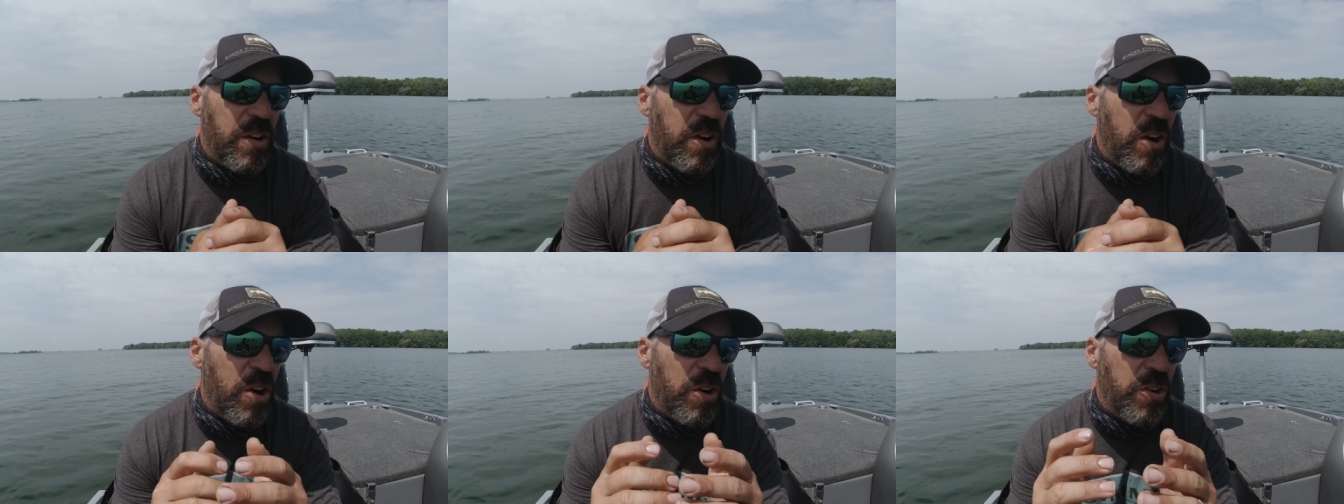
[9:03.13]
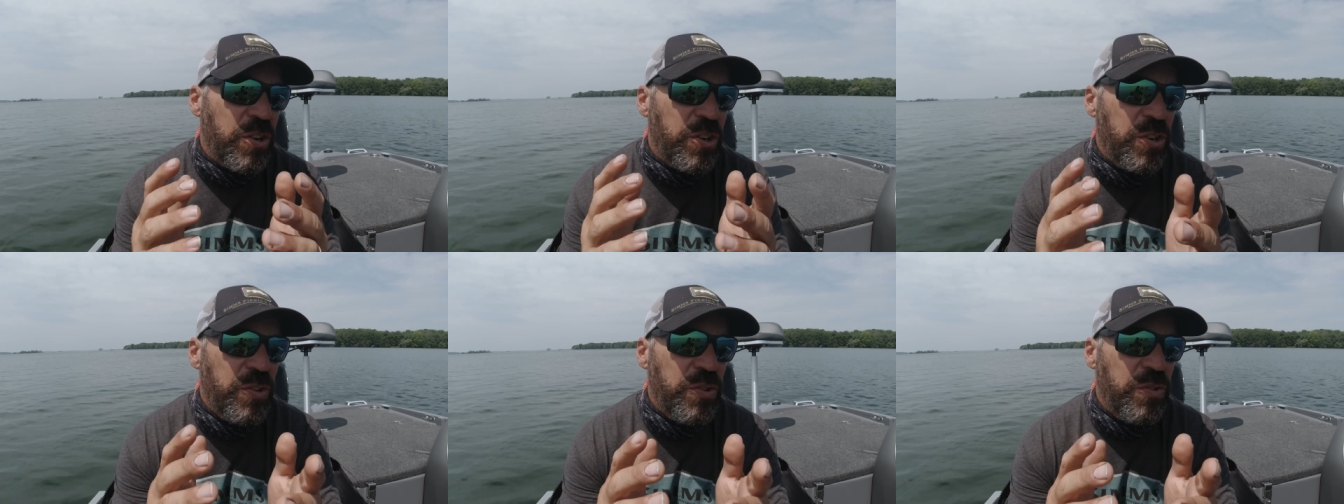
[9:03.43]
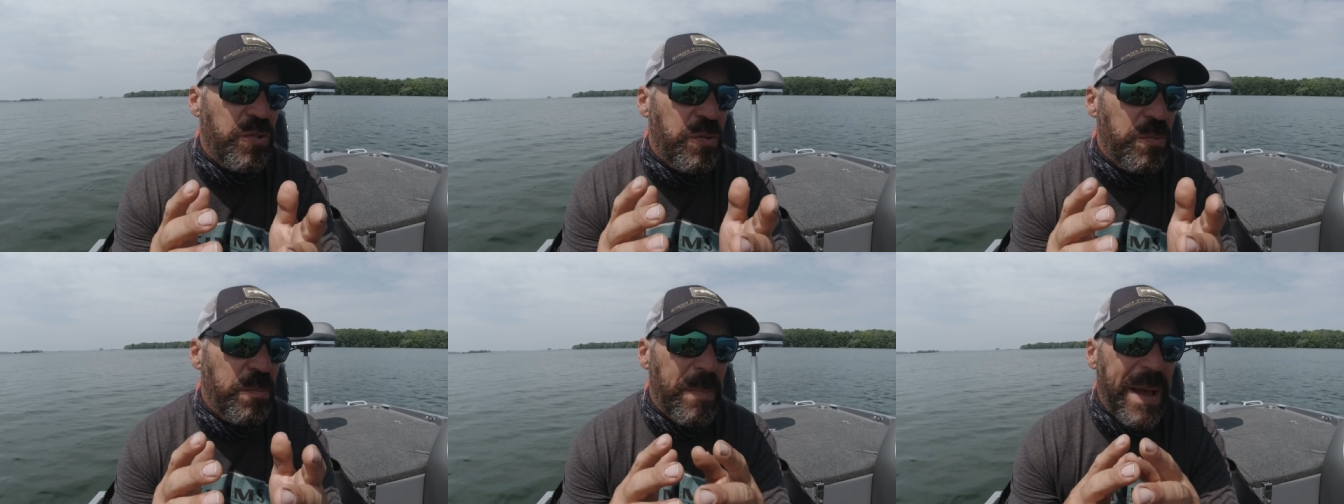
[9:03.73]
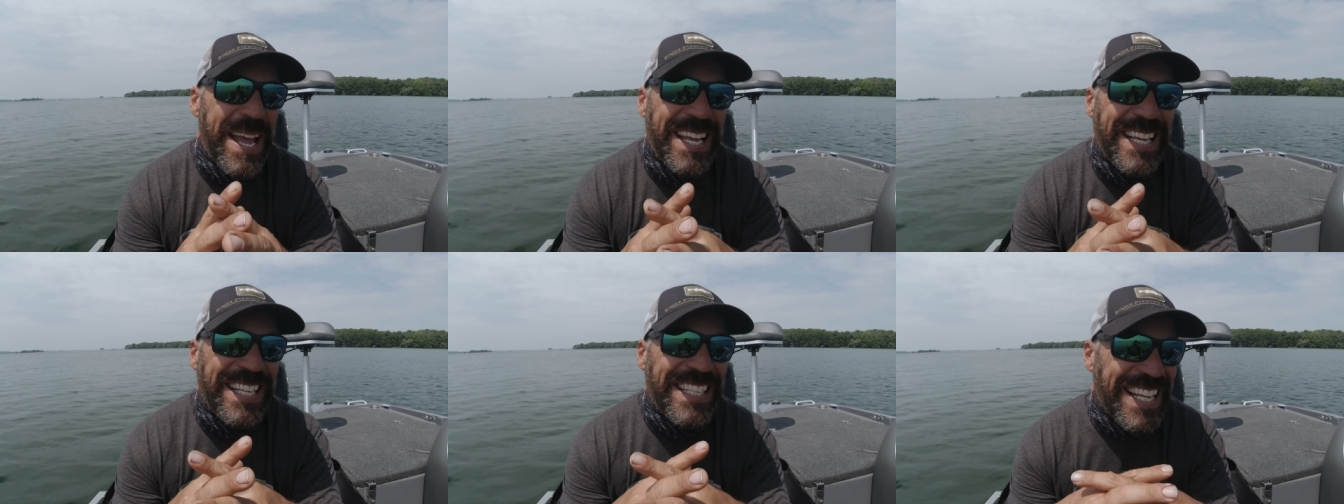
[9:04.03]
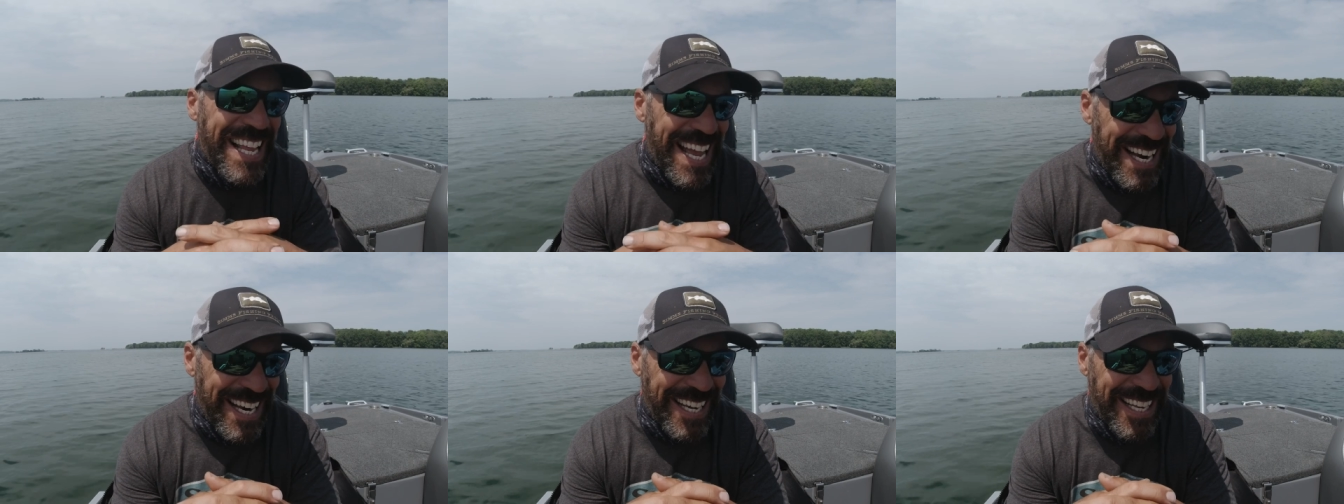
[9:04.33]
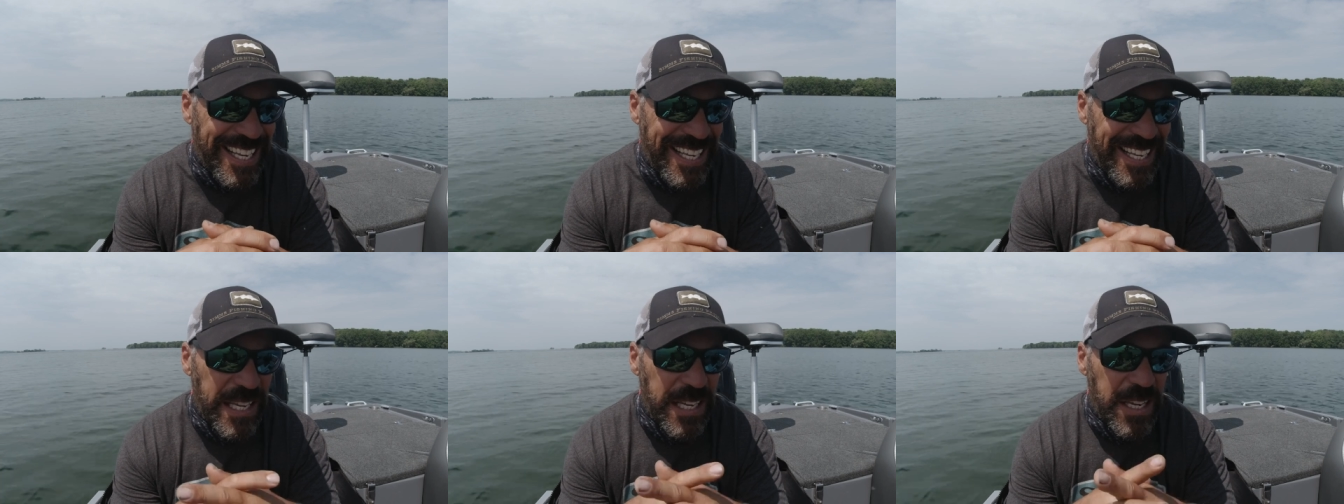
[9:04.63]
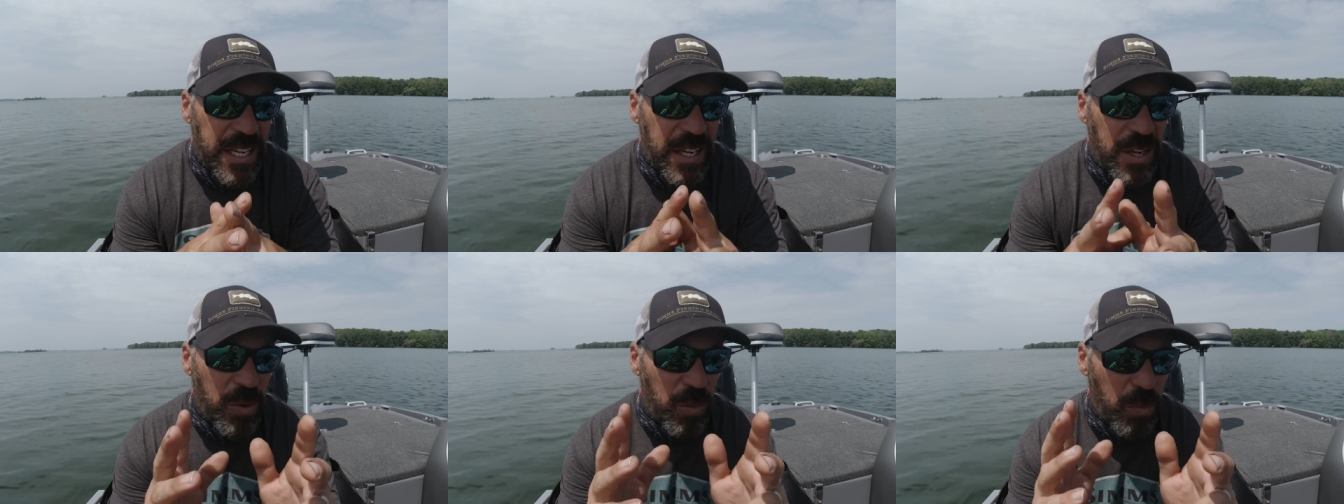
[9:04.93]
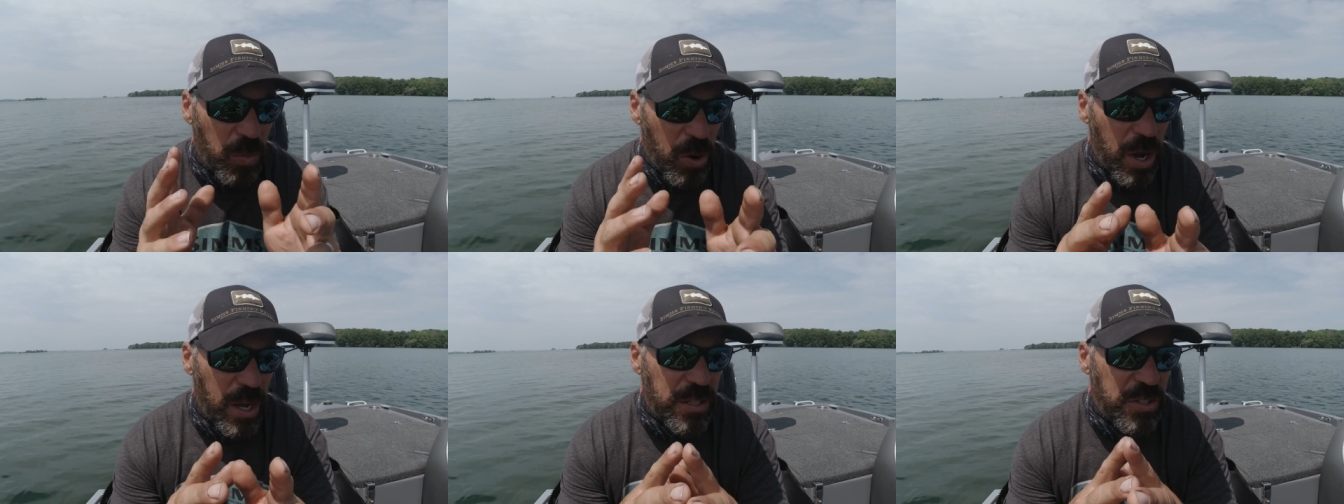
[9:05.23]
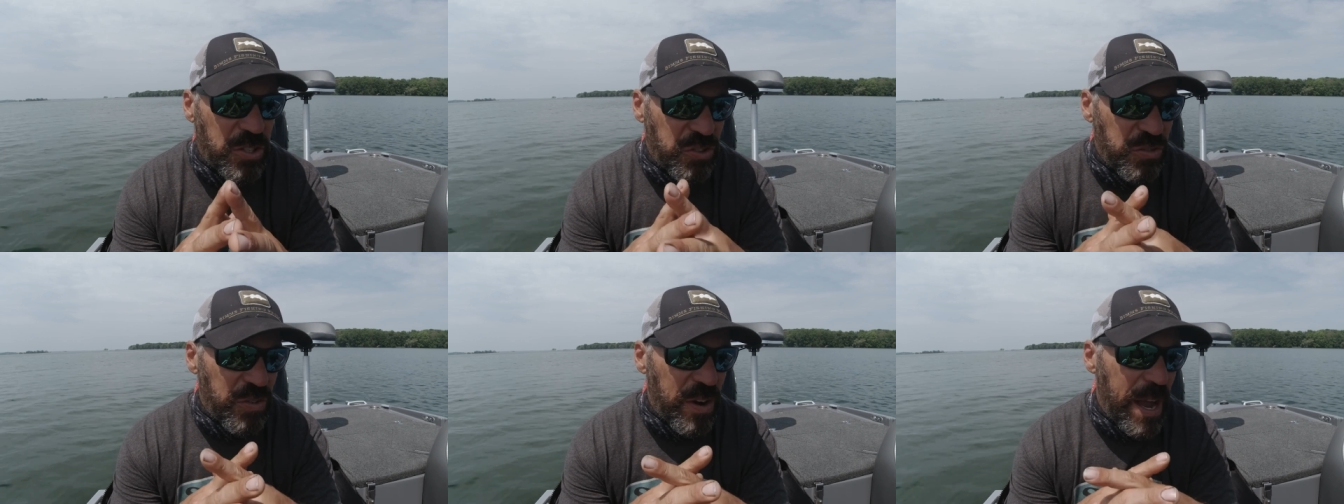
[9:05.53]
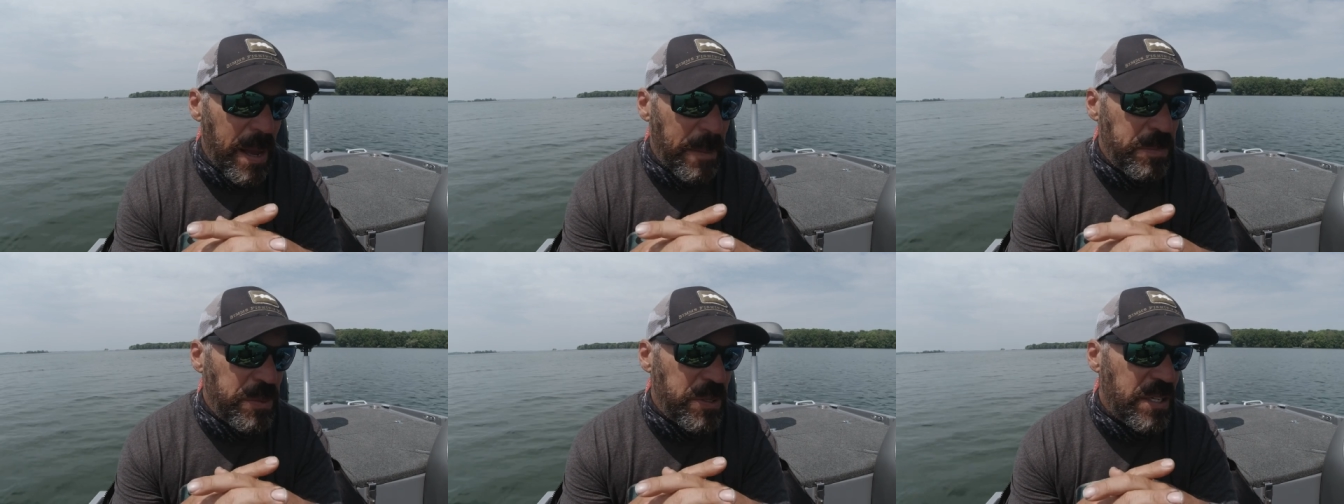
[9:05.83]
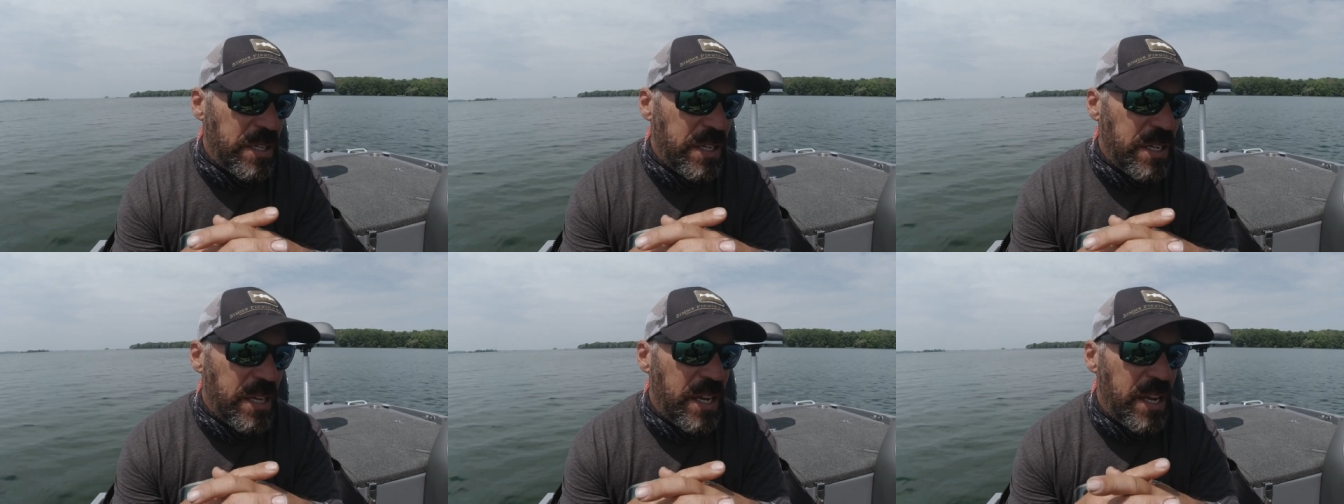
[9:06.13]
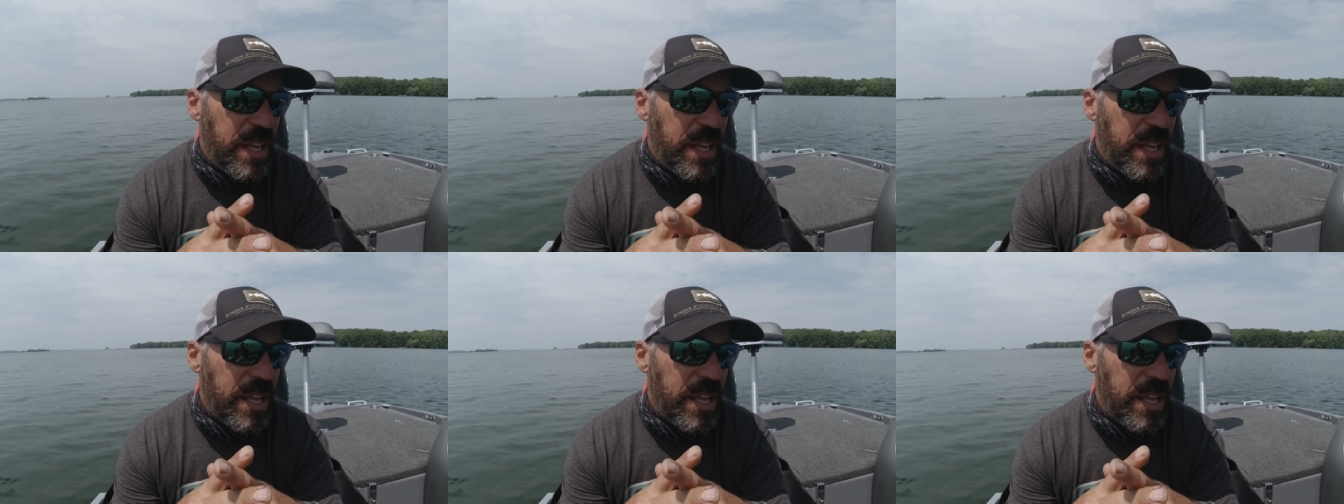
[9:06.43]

there are new magnetic rod straps